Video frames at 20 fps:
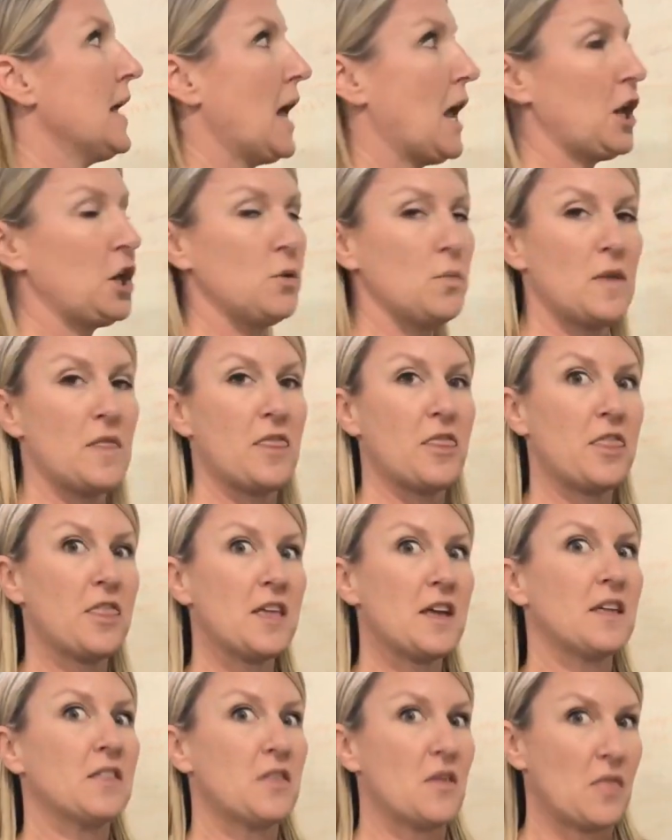And you would
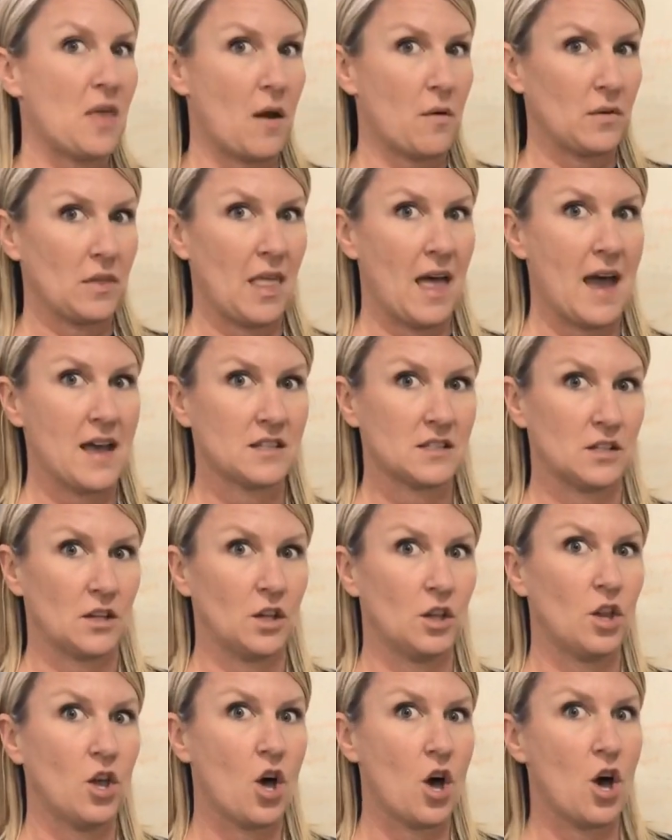think that that would last a
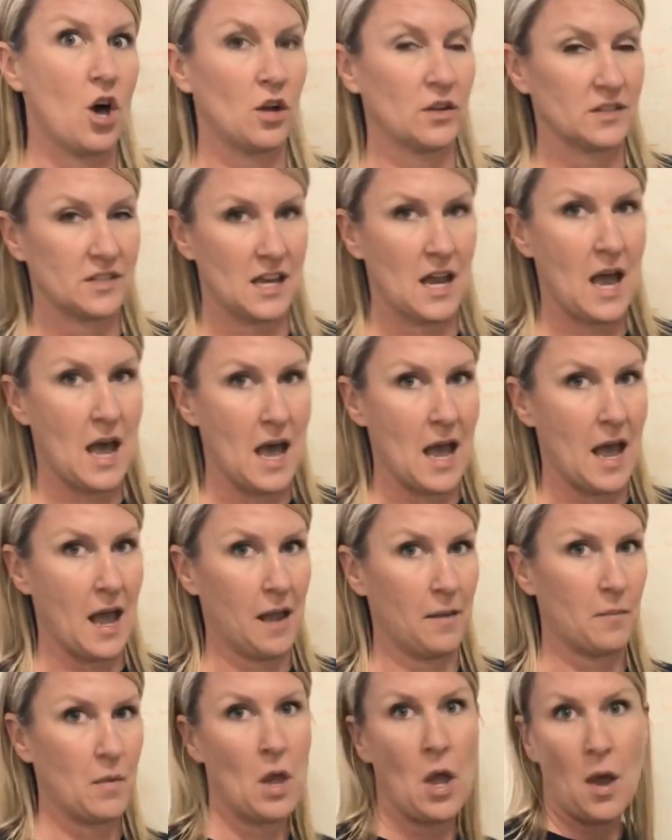long
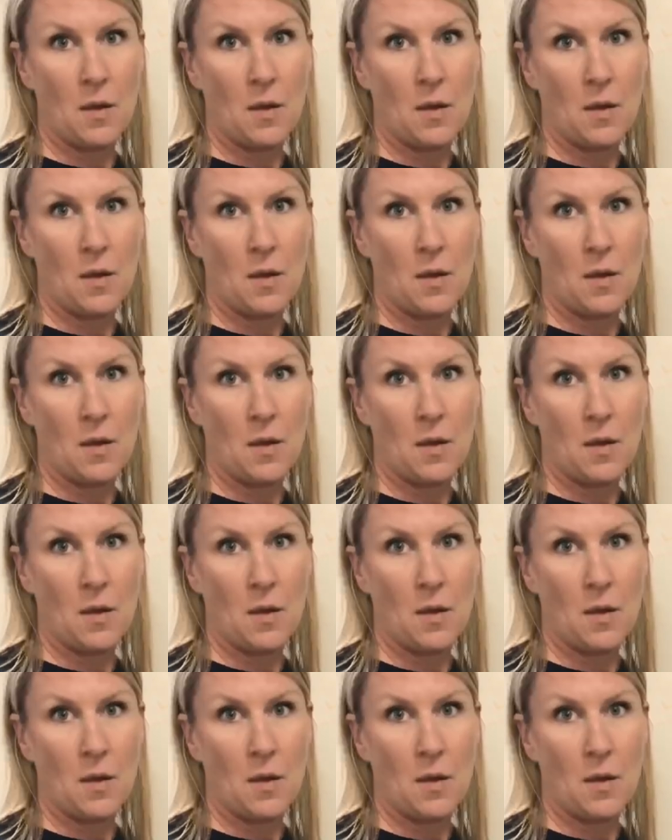time,